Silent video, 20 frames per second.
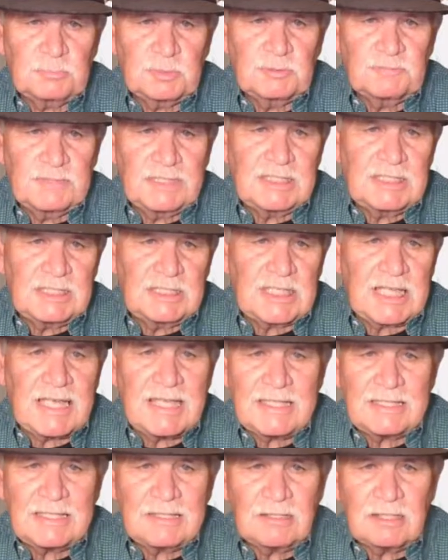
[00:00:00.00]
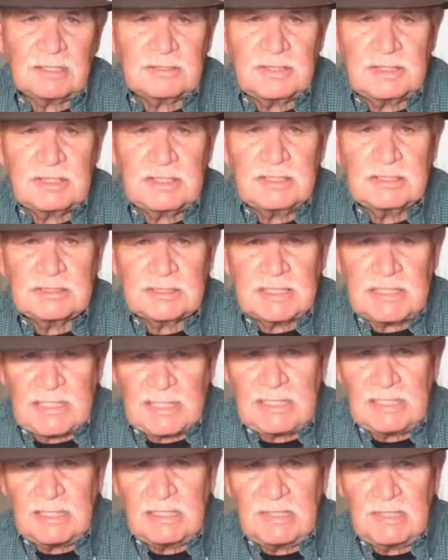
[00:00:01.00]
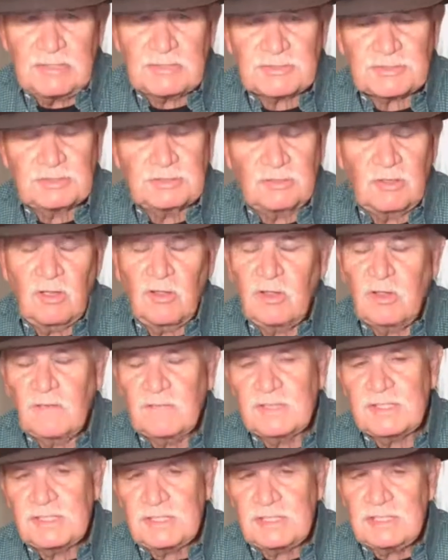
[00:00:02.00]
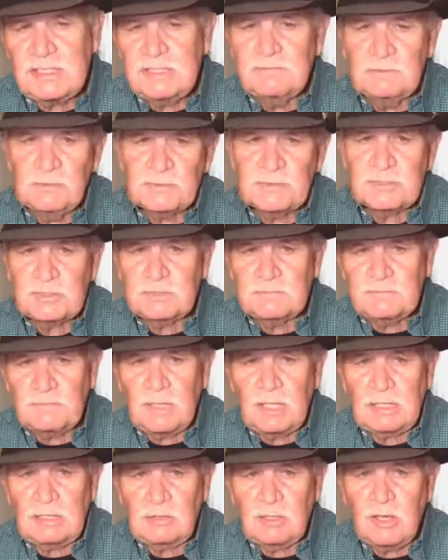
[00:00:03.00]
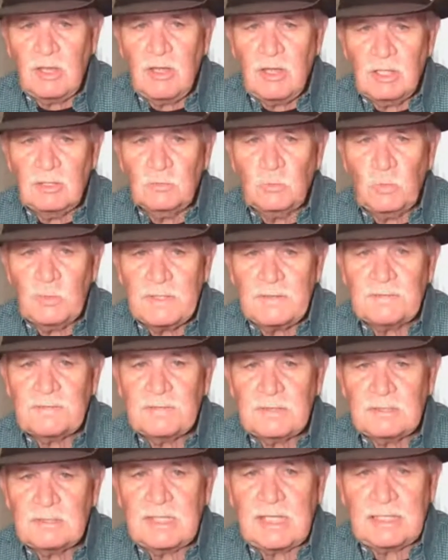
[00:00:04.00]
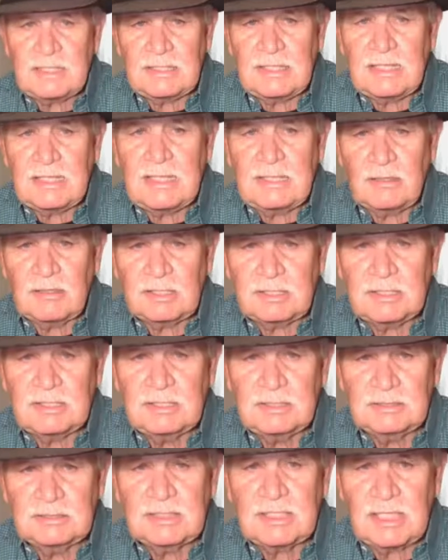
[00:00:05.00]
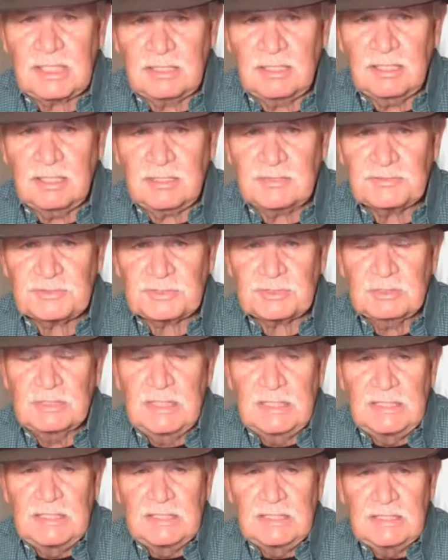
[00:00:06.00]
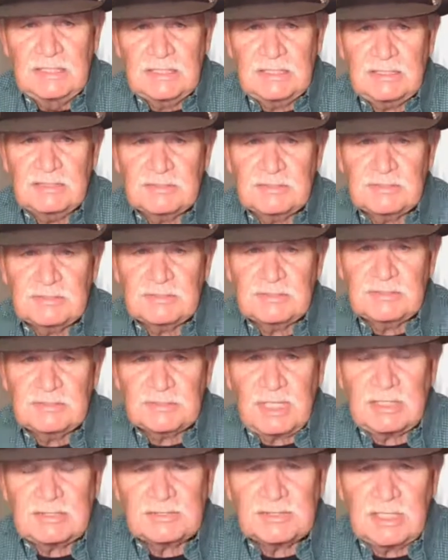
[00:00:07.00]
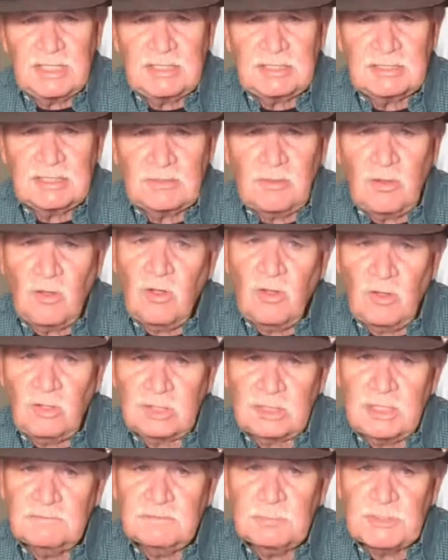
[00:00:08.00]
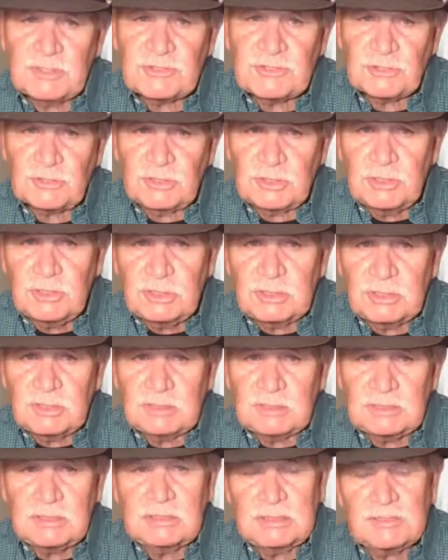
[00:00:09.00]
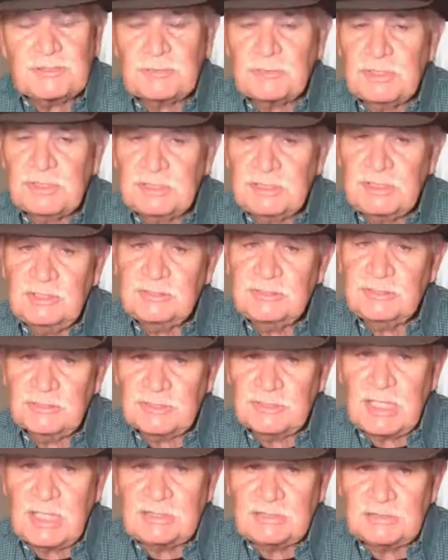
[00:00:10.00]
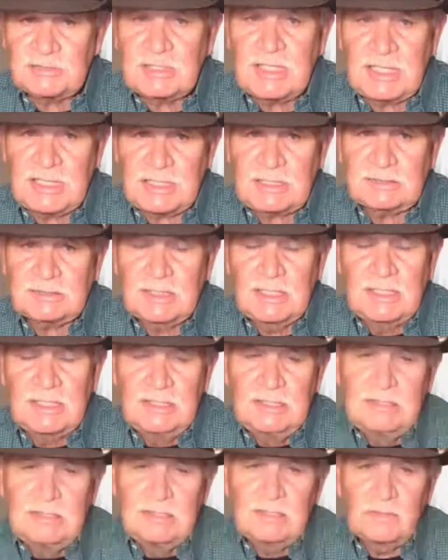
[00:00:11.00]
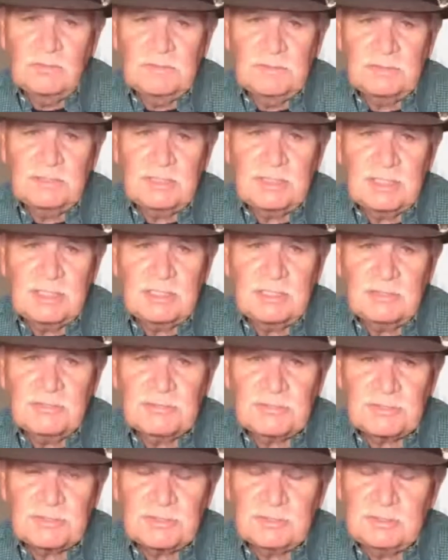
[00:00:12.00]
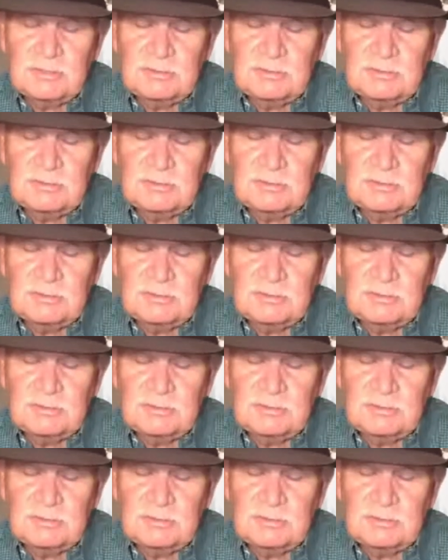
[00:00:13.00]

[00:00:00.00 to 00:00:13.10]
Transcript: preventing anarchy and chaos and all the evils that follow along with that anarchy and chaos. He is not saying that all governments are good. History teaches us that. Over the years,